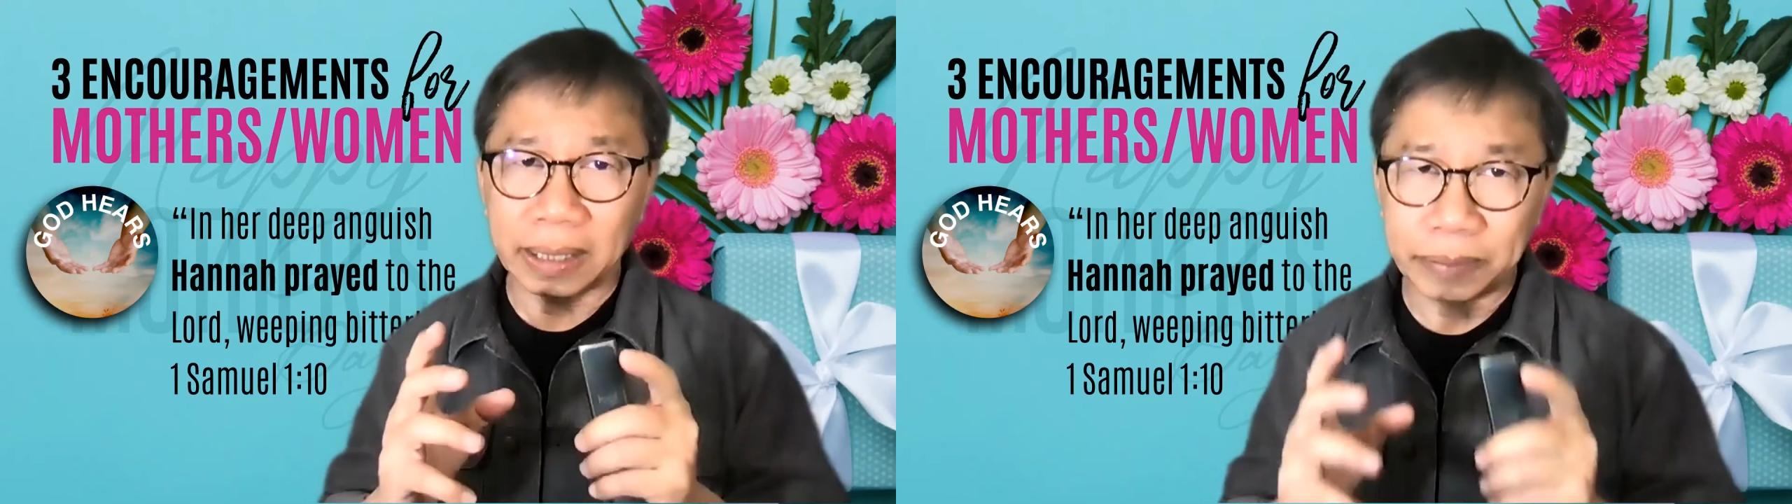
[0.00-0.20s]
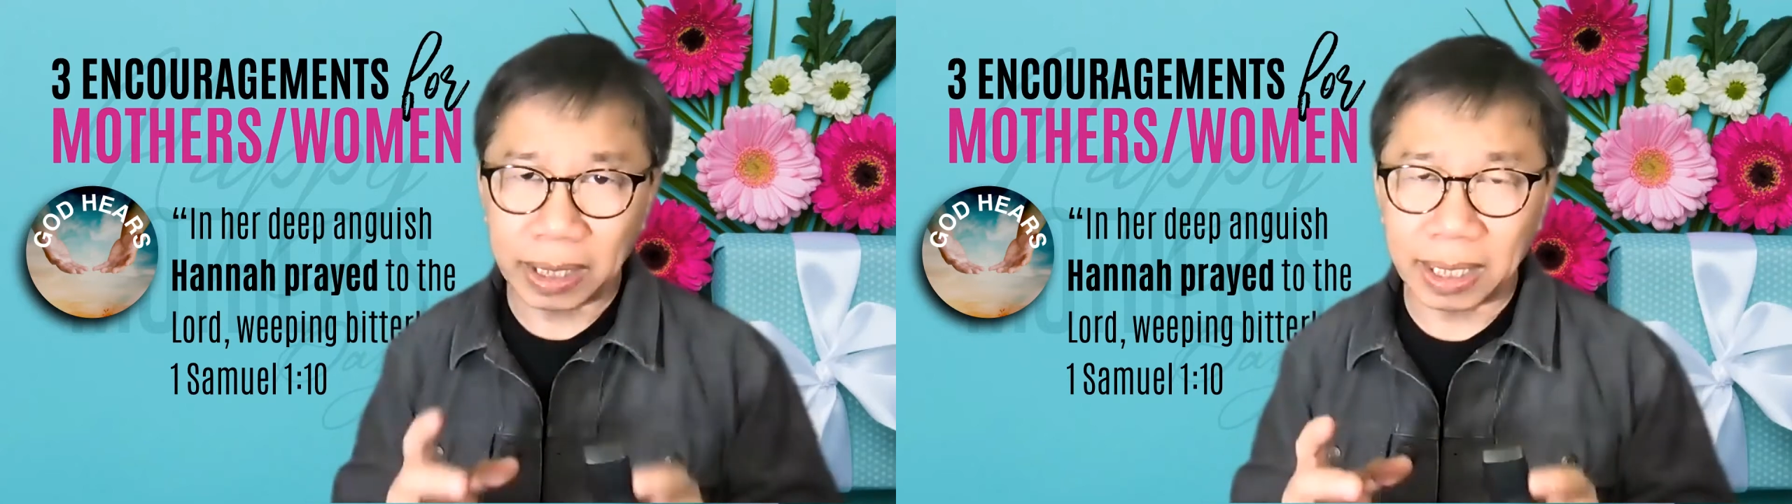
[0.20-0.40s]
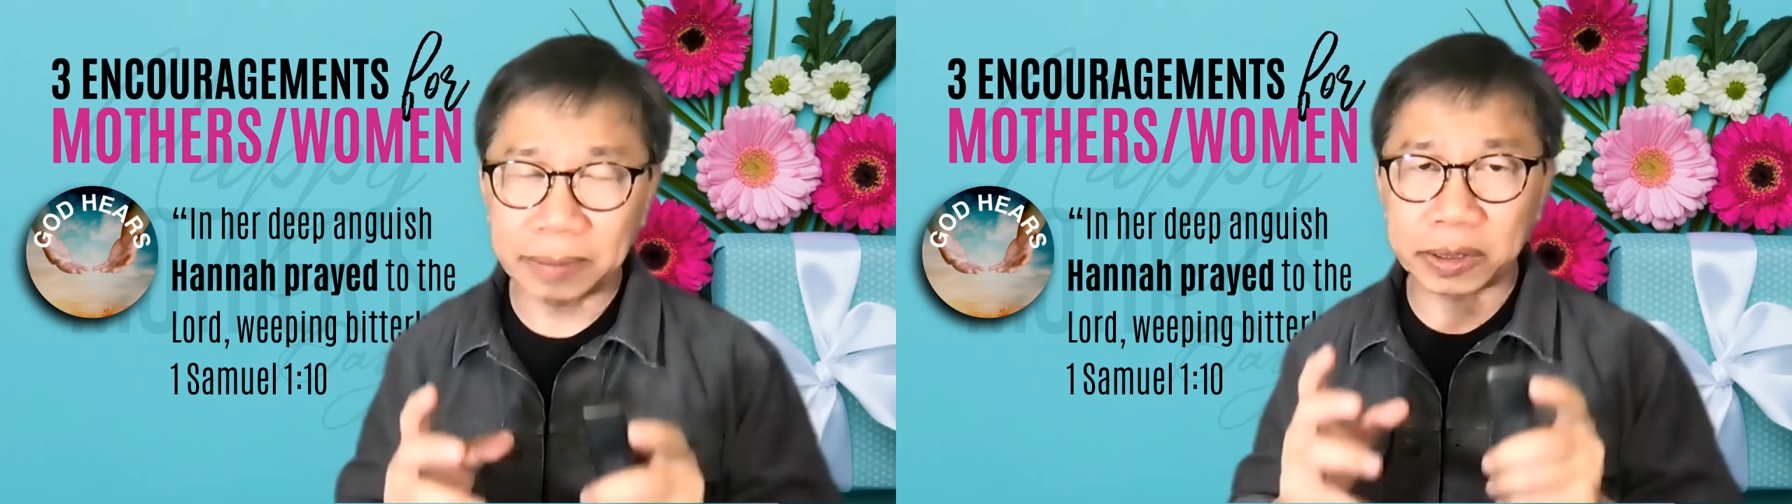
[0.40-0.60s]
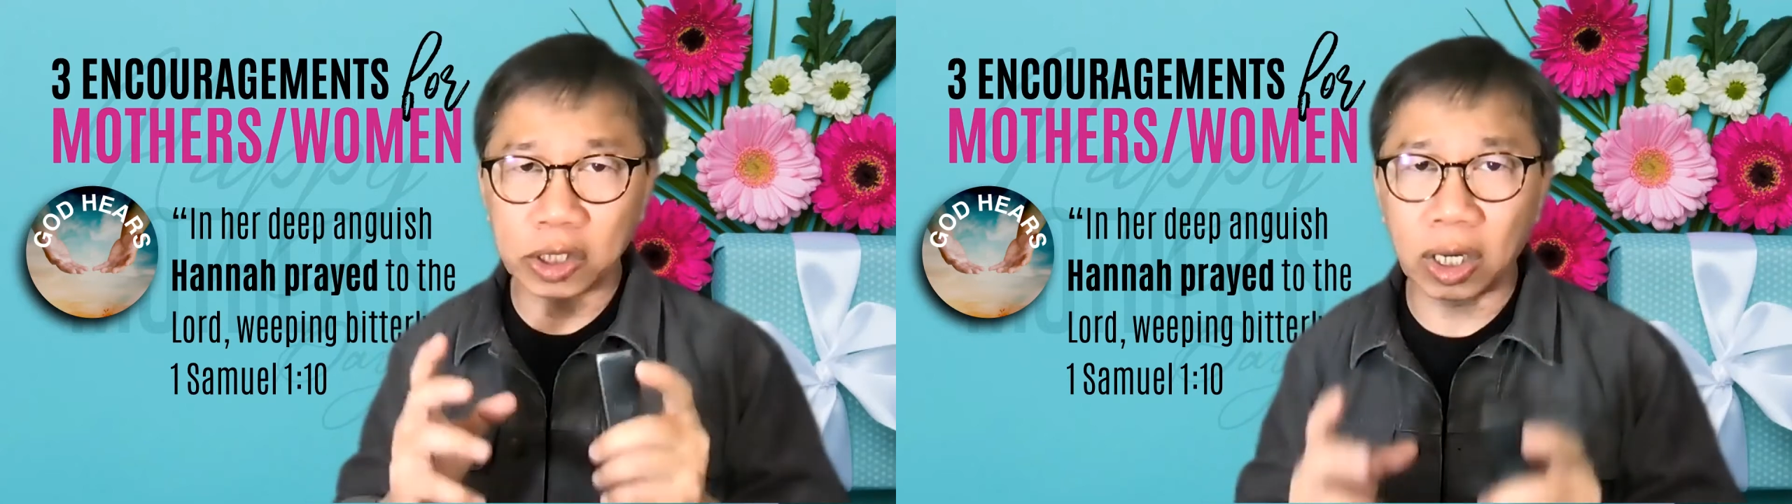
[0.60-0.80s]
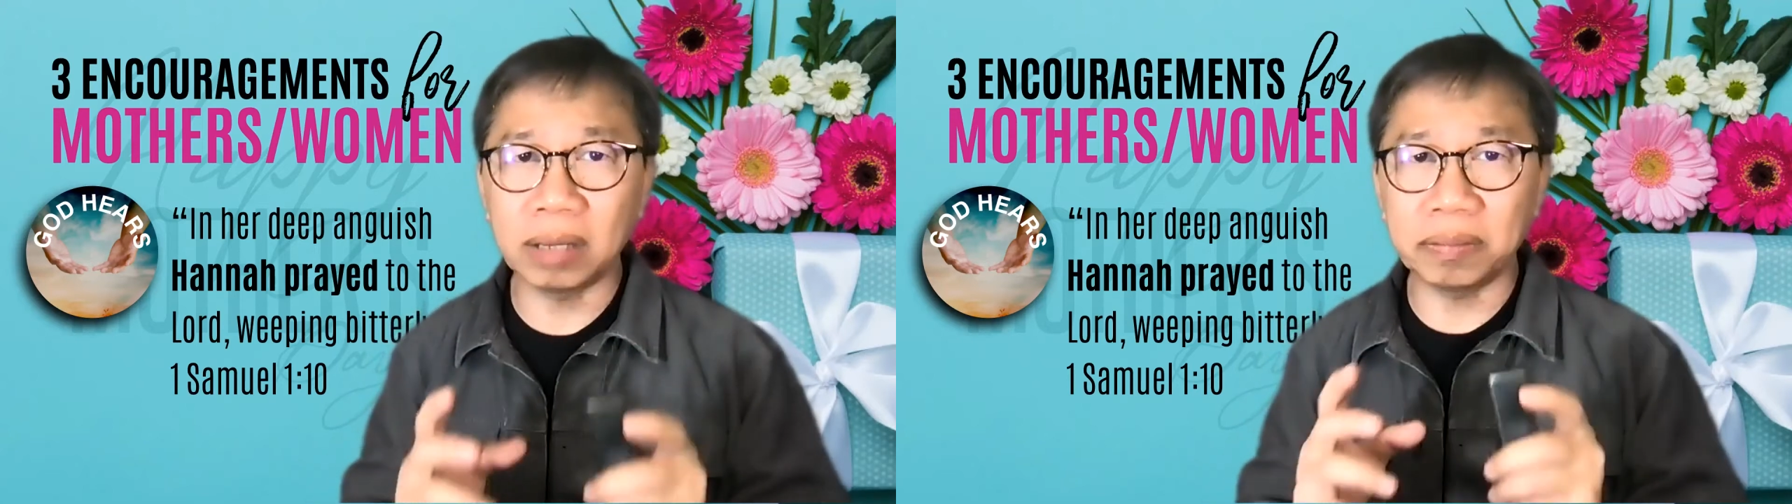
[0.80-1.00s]
that
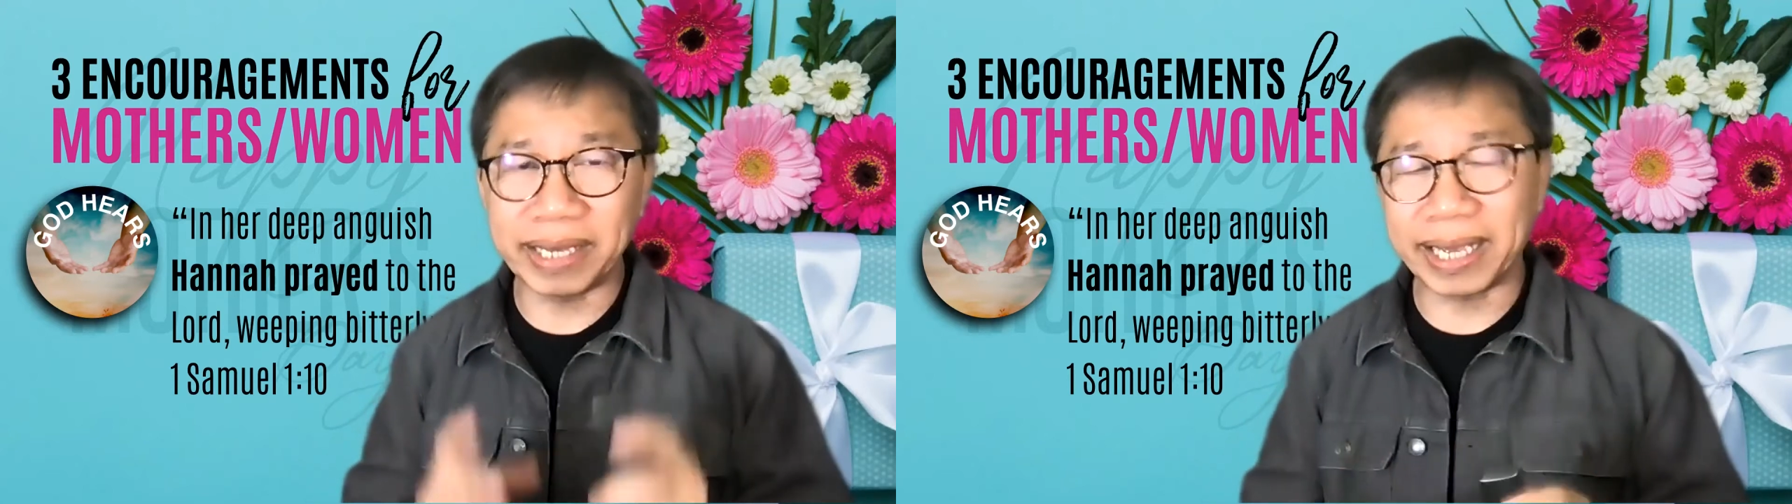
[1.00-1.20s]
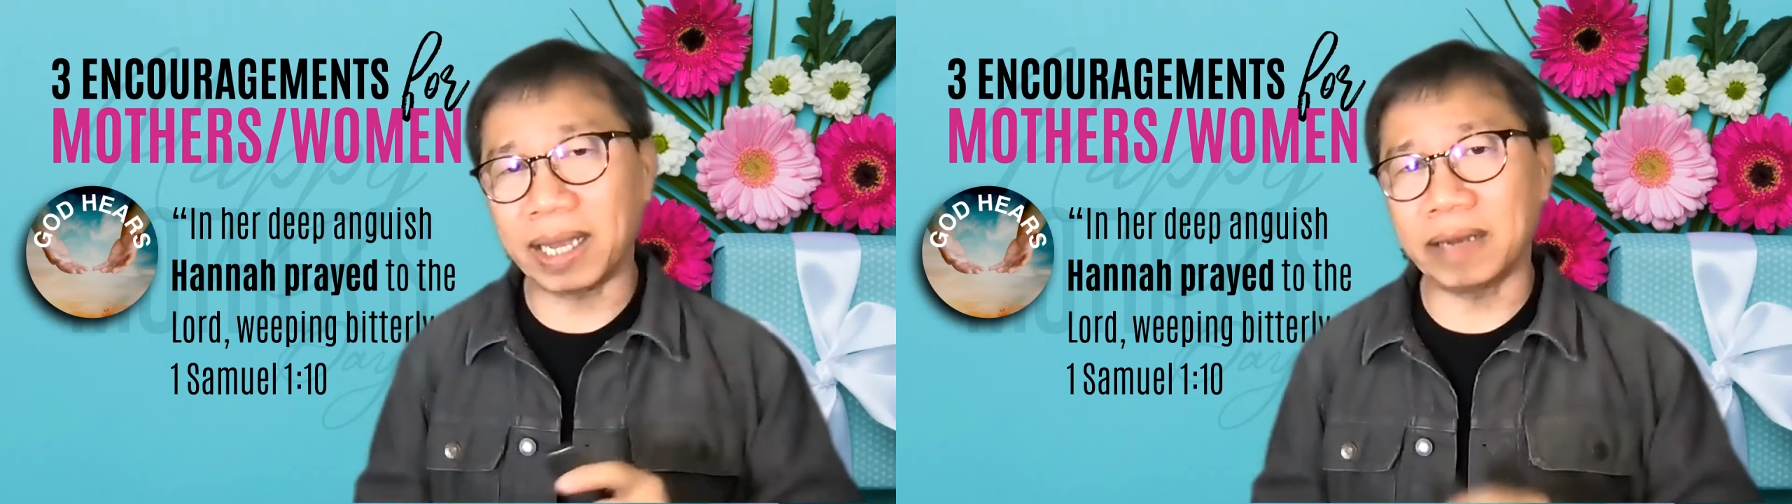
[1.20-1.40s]
perhaps God may